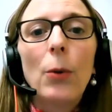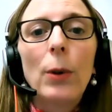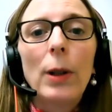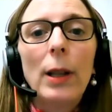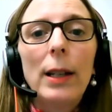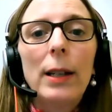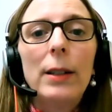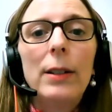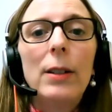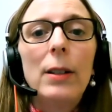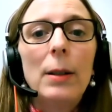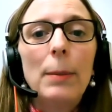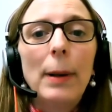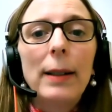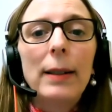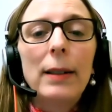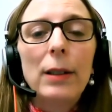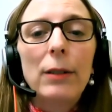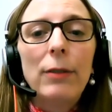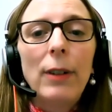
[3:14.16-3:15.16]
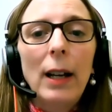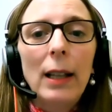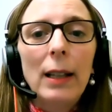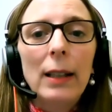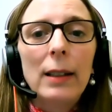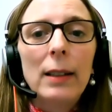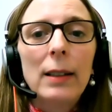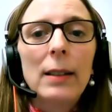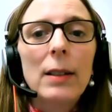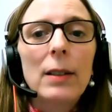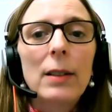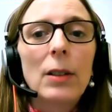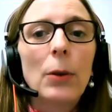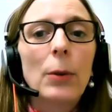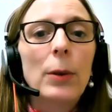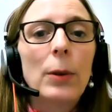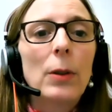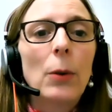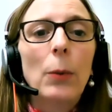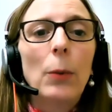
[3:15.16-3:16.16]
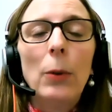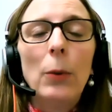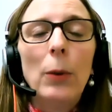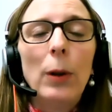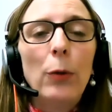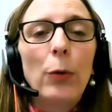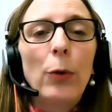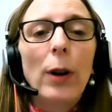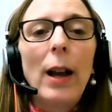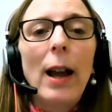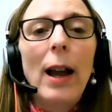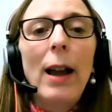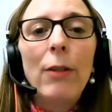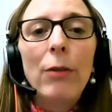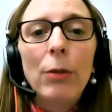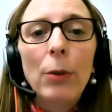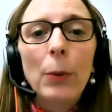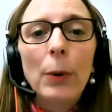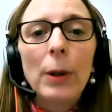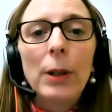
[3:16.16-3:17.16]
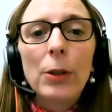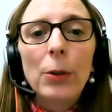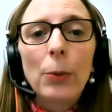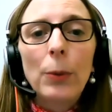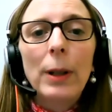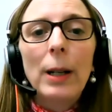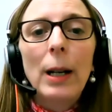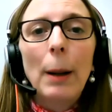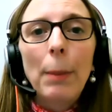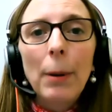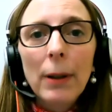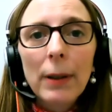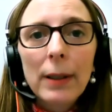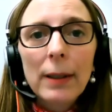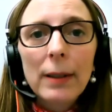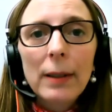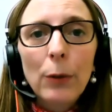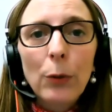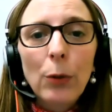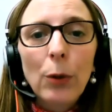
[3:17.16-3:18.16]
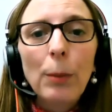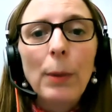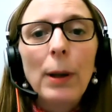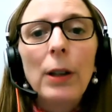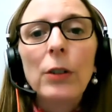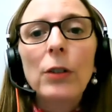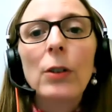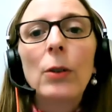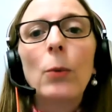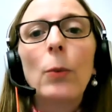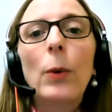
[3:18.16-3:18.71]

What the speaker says: related to domestic violence. So it's a win-win for everyone to read up on this information,